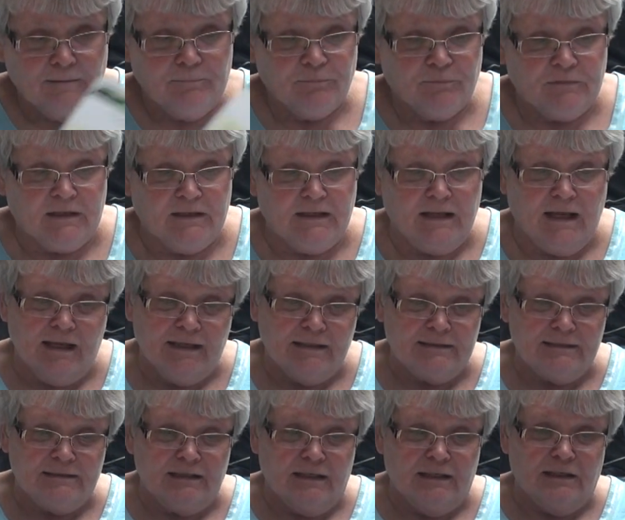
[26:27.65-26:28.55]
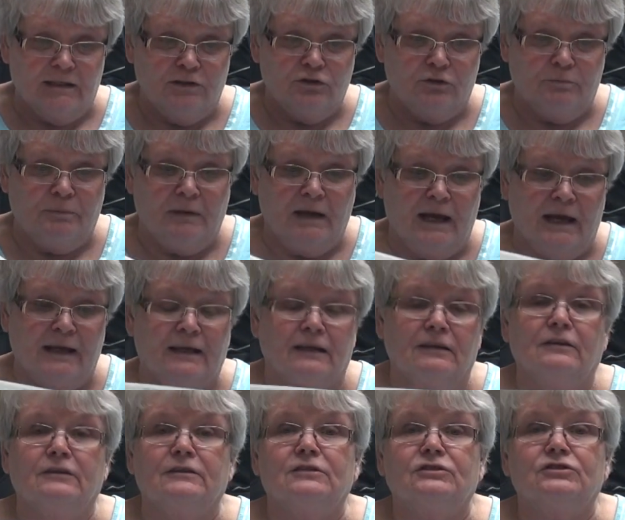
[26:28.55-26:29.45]
The next thing in your
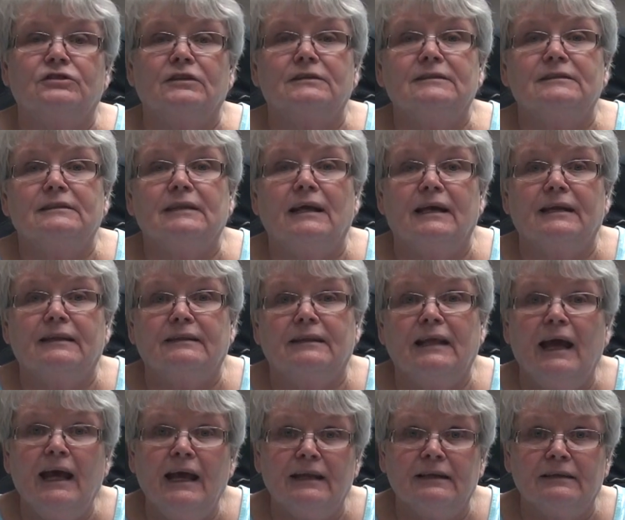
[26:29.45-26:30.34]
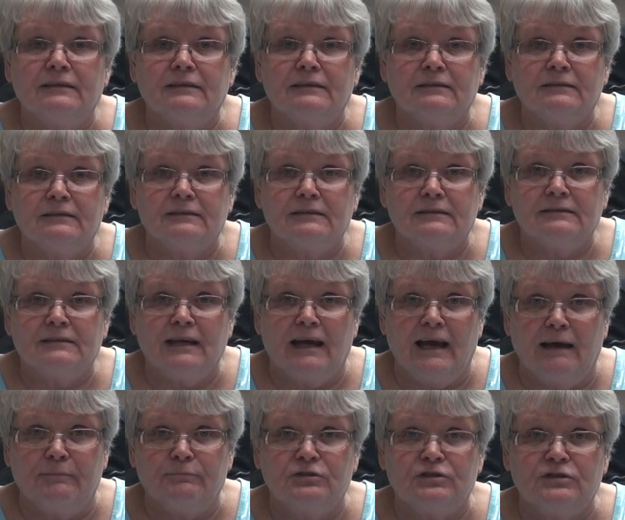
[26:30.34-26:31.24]
packet looks just like that
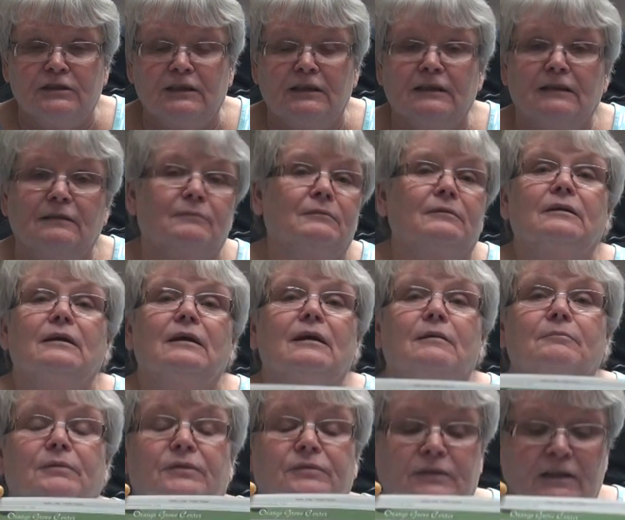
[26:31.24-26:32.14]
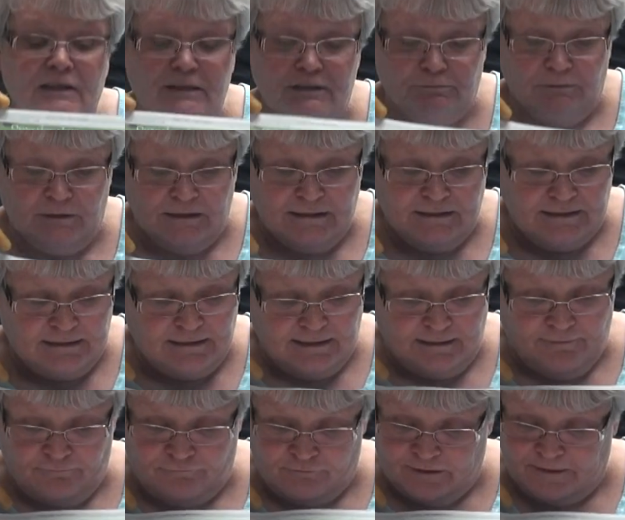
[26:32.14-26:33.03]
timesheet, but this one is
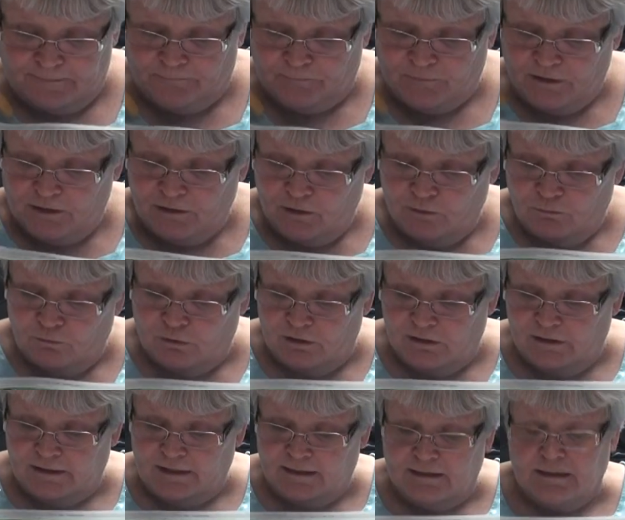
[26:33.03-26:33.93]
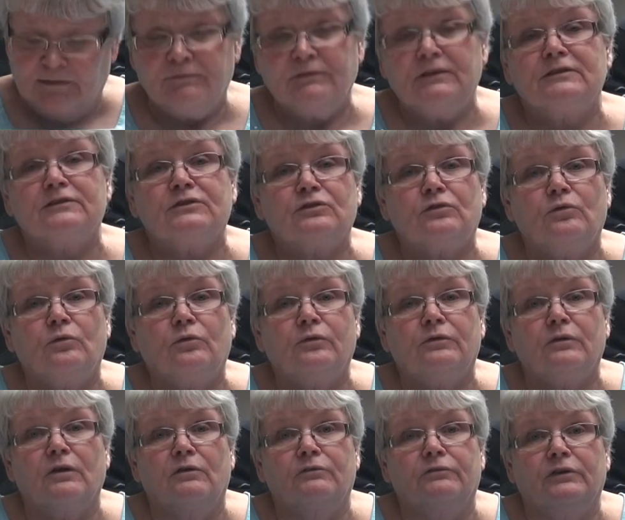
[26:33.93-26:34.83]
different. We're looking at this
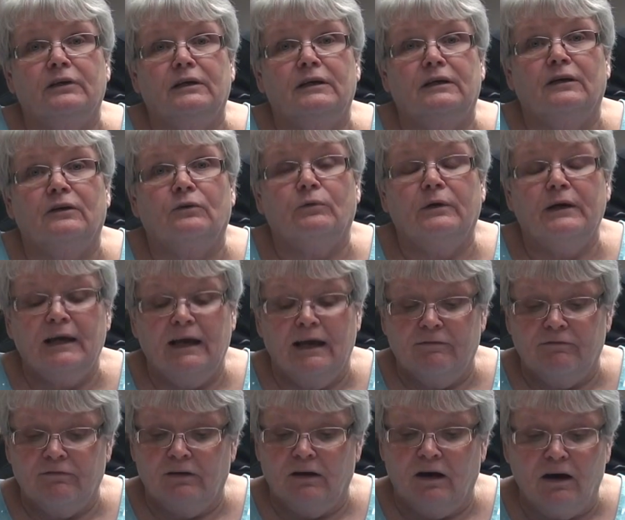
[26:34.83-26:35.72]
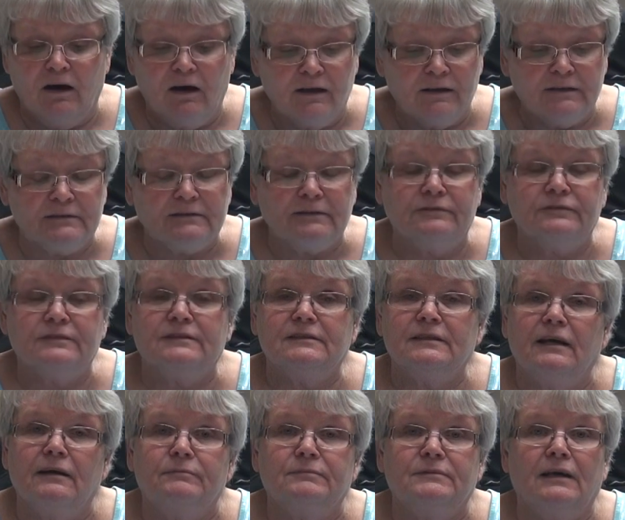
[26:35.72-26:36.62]
corner over here. We have lots of
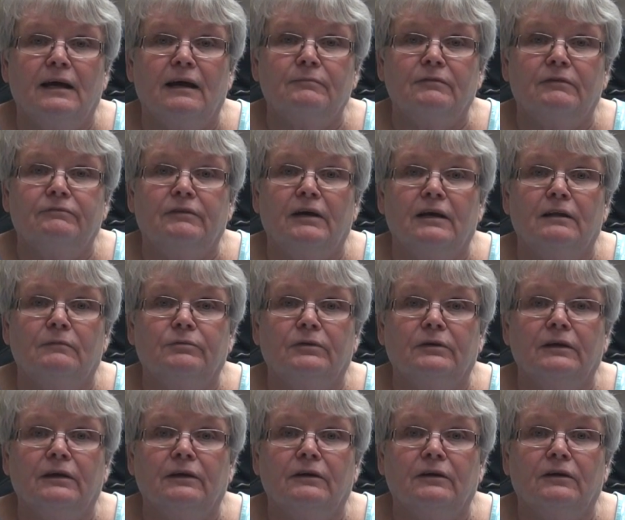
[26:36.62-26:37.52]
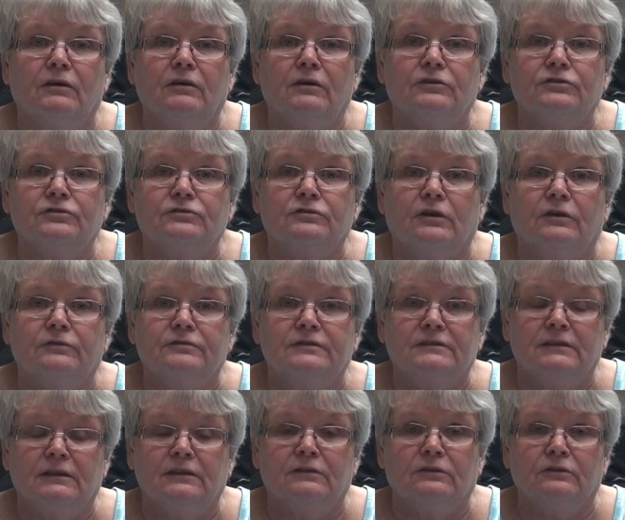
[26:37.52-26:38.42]
sub time available here at Orange Grove
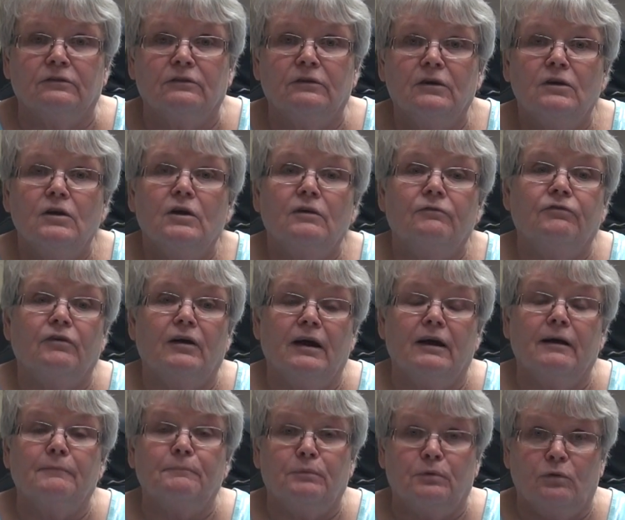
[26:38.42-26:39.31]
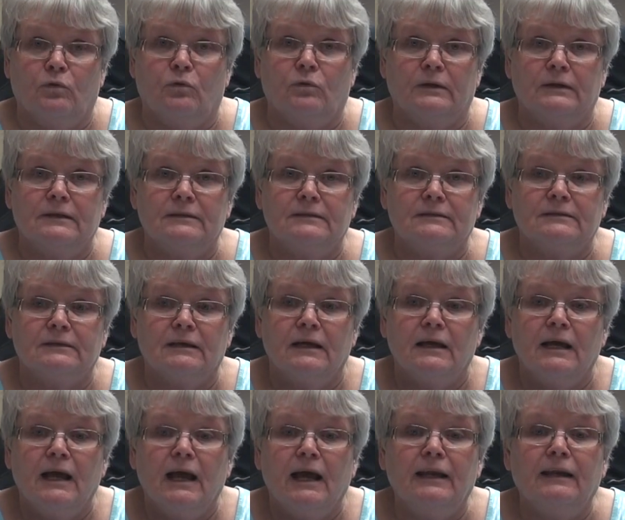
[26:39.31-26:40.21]
Center for our employees.
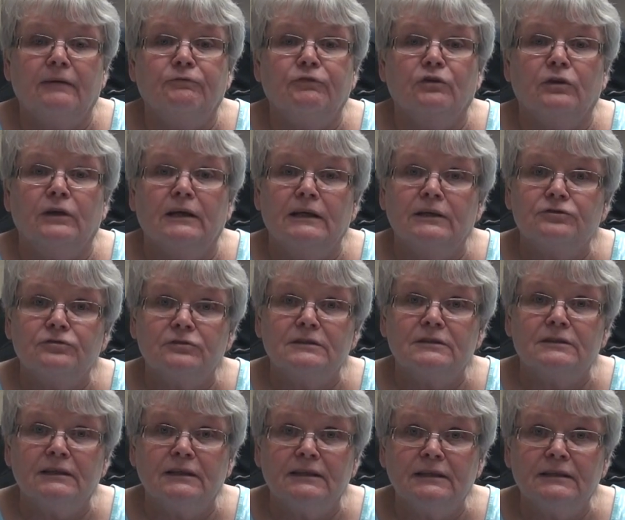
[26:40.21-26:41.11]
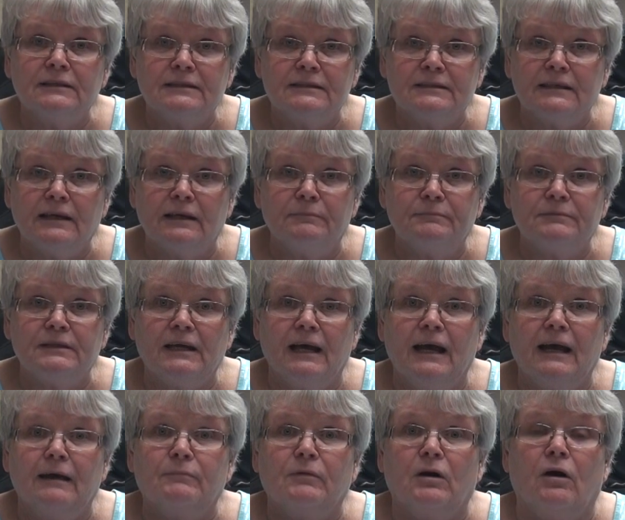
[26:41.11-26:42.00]
And if you're interested in sub
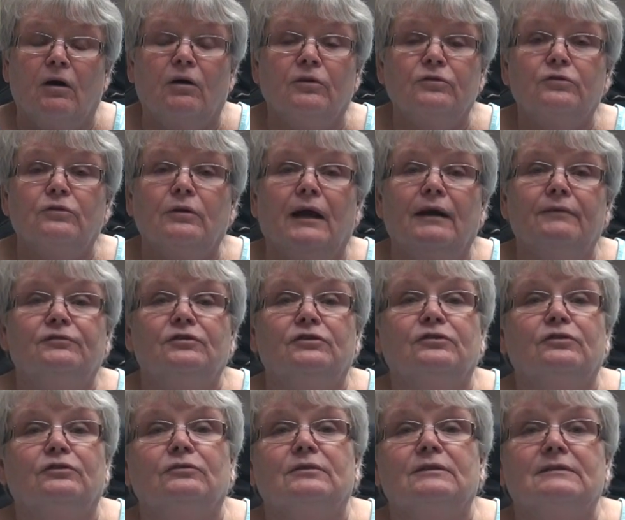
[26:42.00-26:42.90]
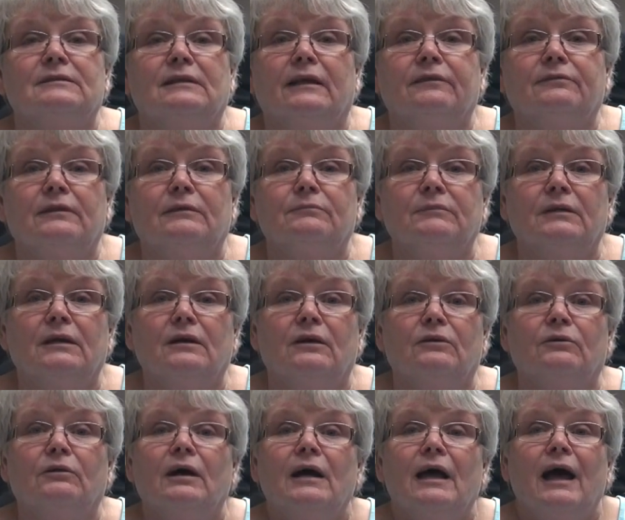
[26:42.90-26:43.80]
time, all you have to do is let them
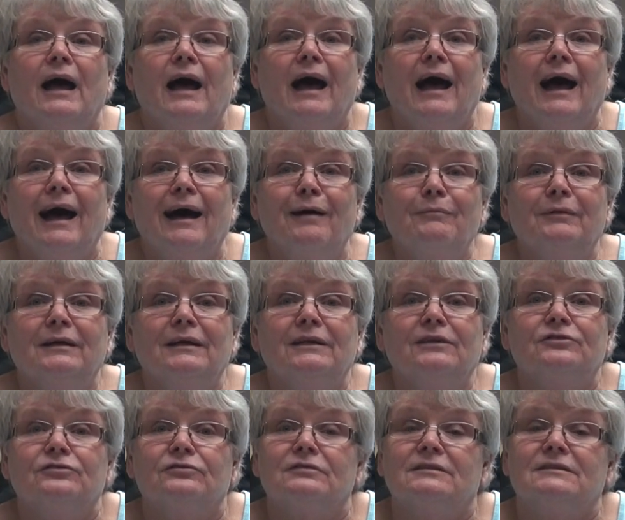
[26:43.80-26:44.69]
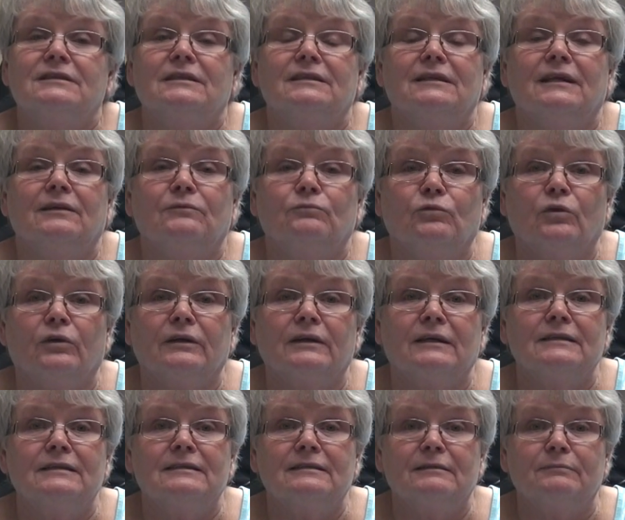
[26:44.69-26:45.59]
know, I'm interested in
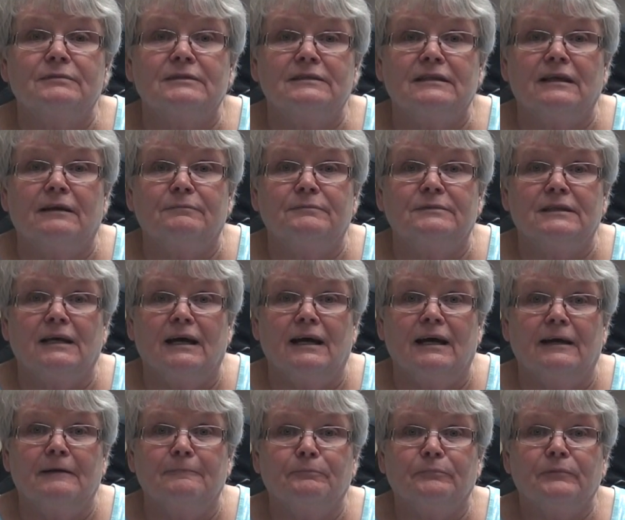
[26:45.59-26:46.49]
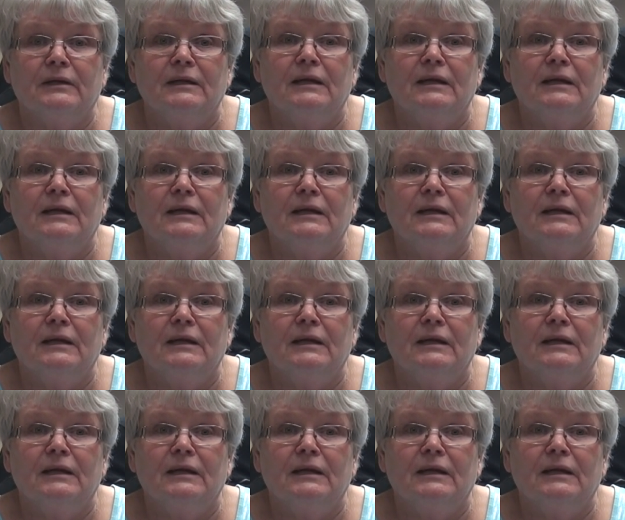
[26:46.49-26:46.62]
working some sub time.